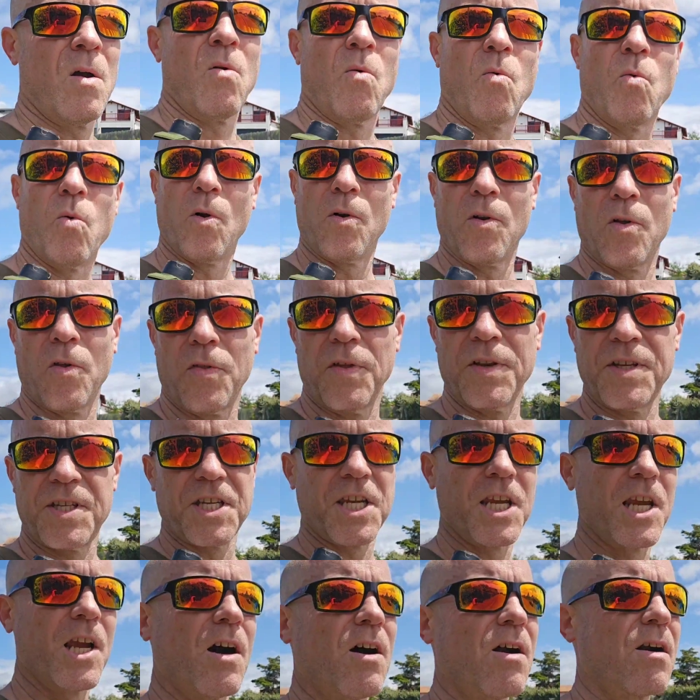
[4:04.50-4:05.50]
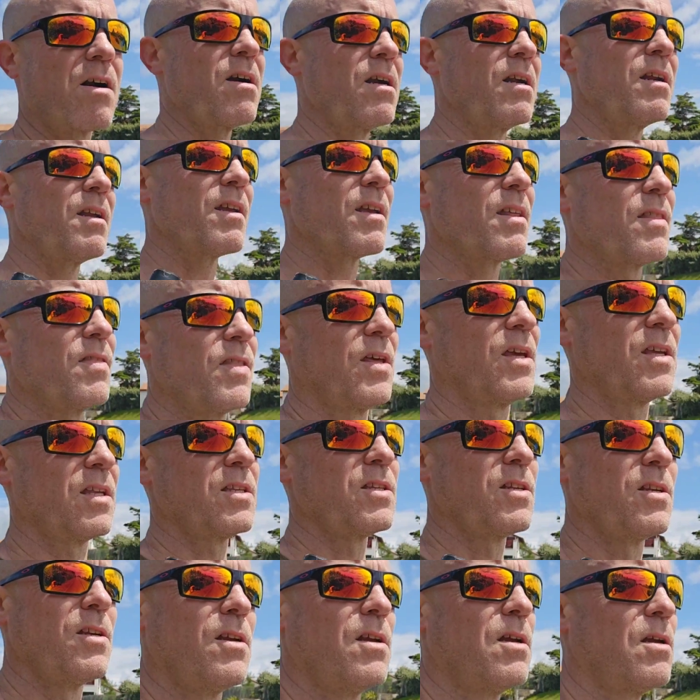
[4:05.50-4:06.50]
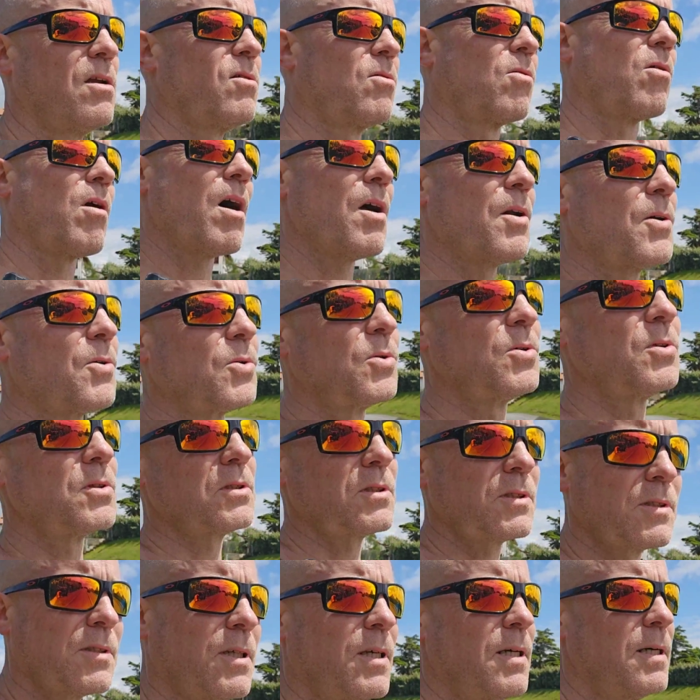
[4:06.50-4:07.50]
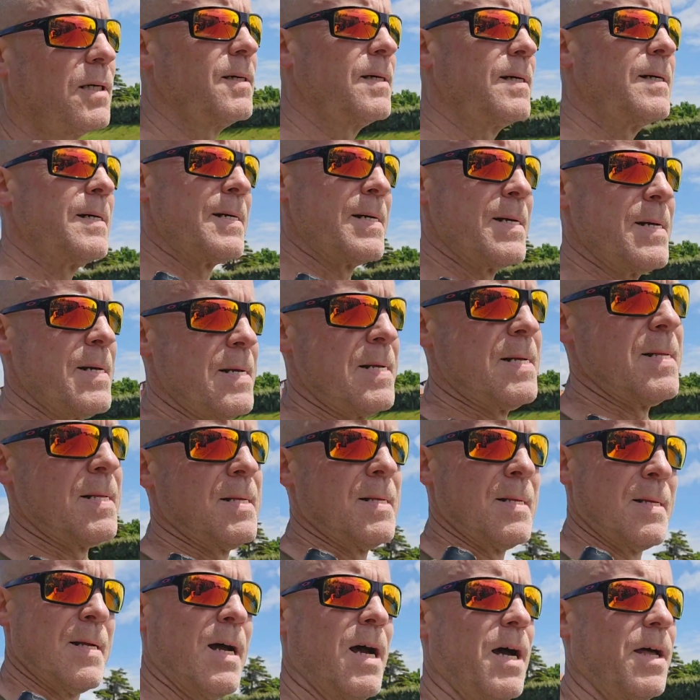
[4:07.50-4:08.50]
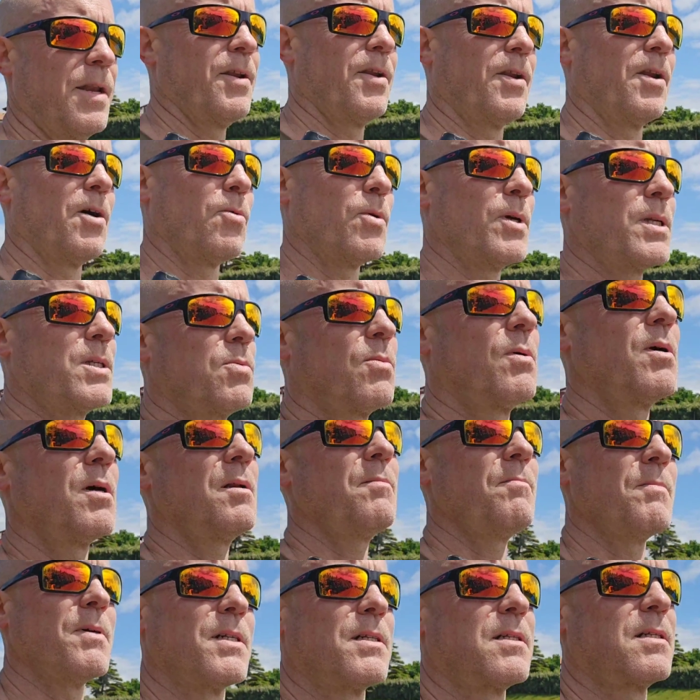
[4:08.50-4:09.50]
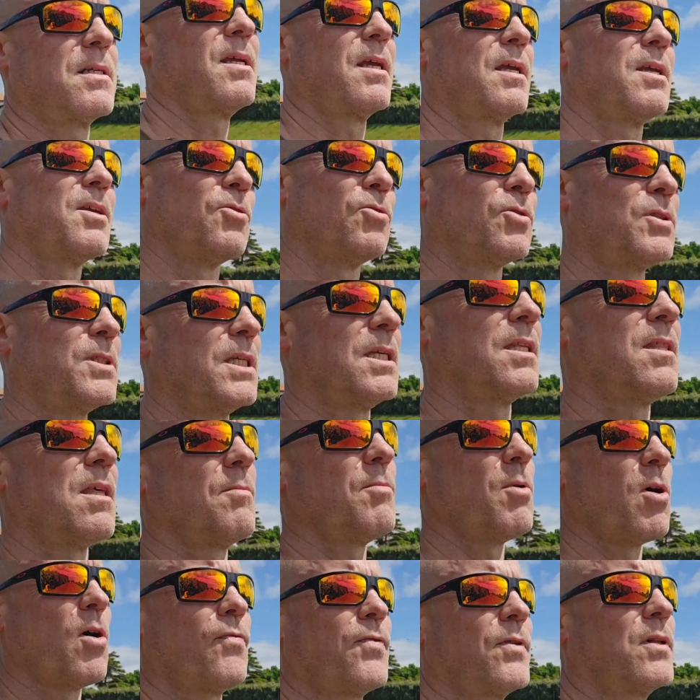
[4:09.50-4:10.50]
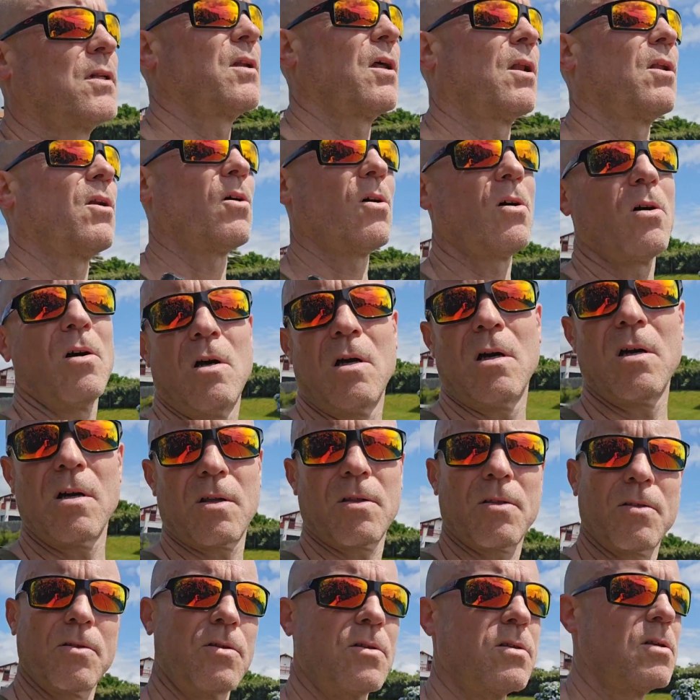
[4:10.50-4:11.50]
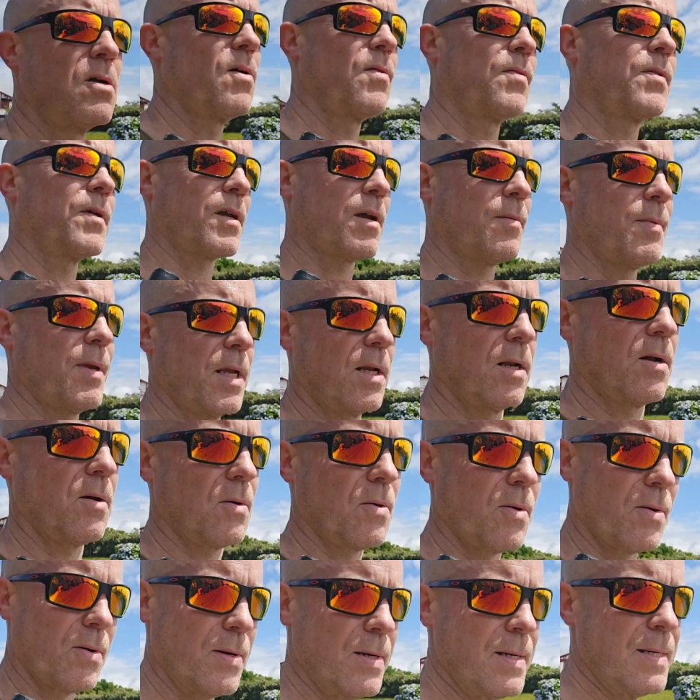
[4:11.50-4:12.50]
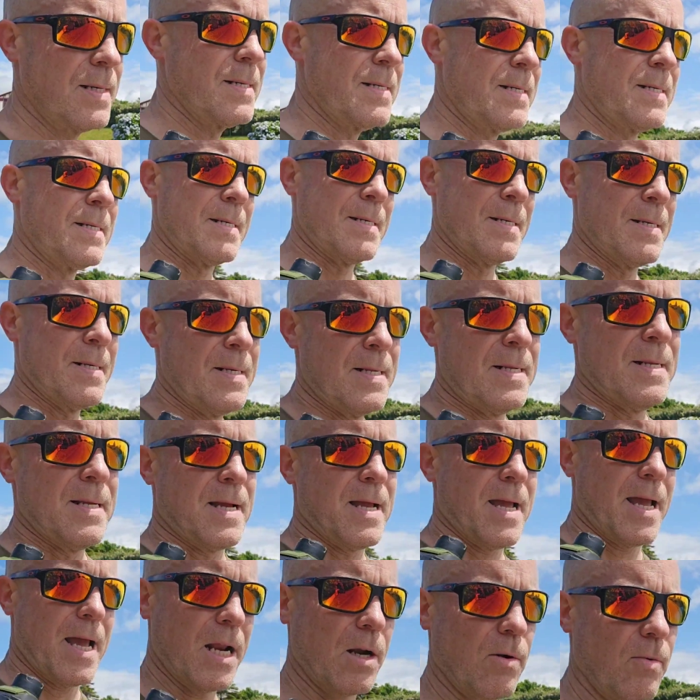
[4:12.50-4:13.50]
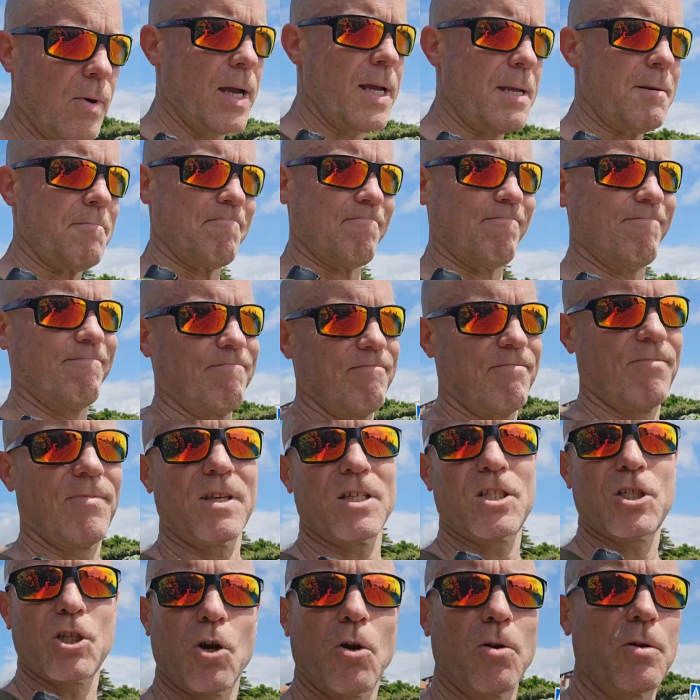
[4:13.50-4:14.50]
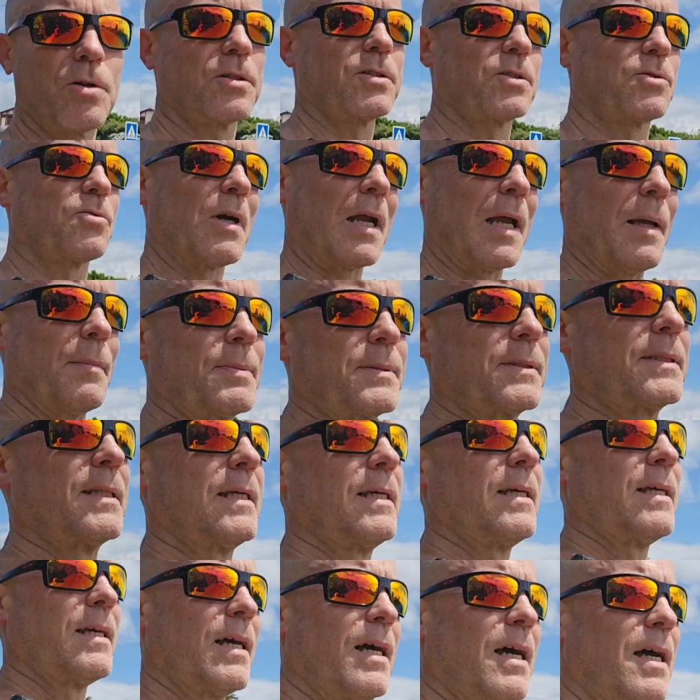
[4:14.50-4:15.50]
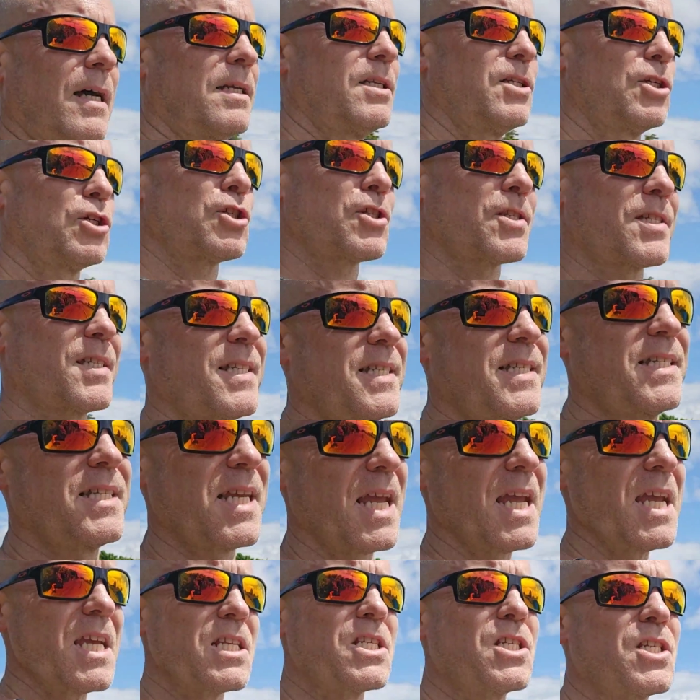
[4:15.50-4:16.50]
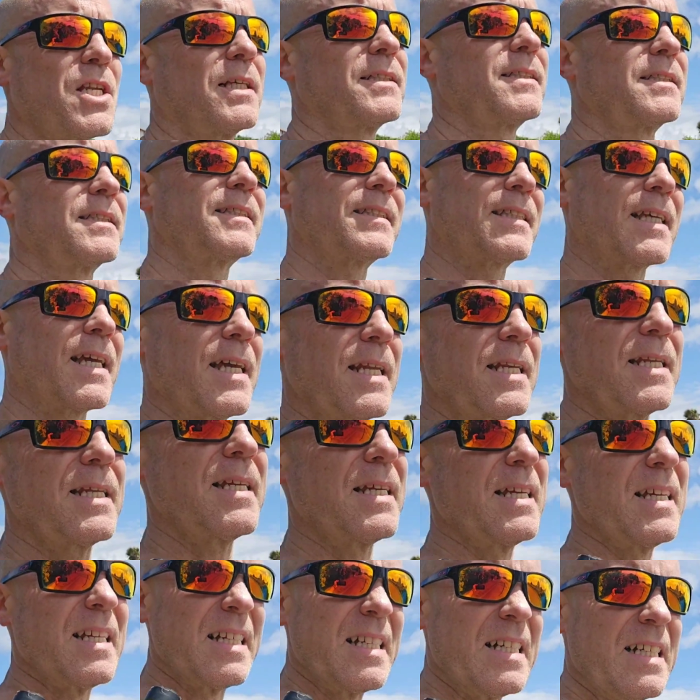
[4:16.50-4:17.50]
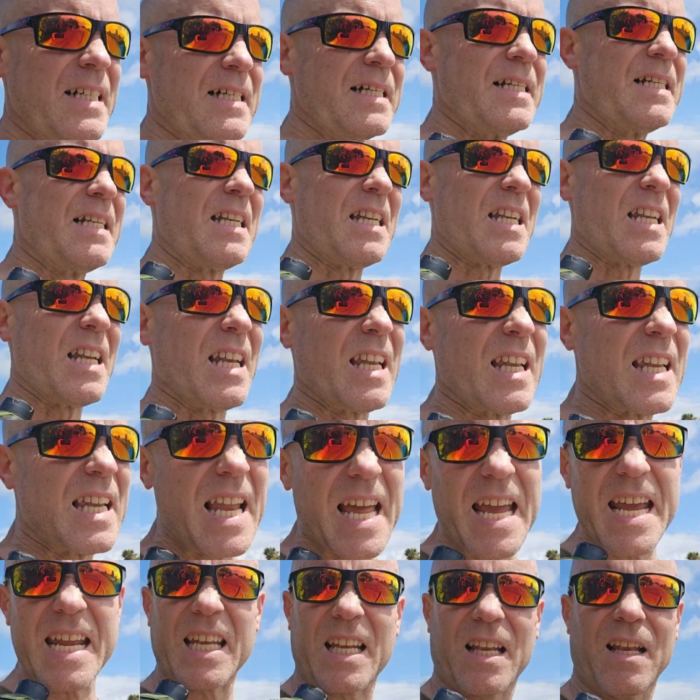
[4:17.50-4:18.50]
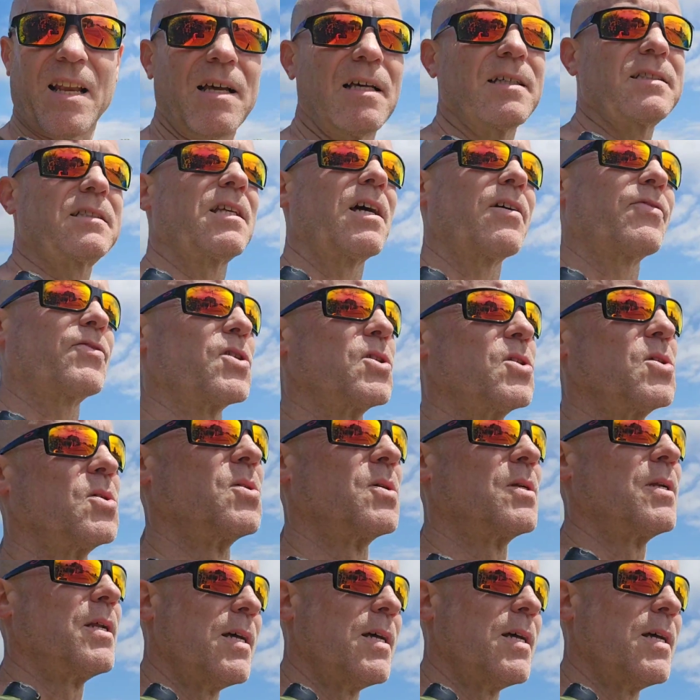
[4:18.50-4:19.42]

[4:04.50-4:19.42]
one of the the Grand routes. I don't know which one, but you see them often along on the Camino. Anyway, the shoulder straps I just changed, as I said, late last afternoon.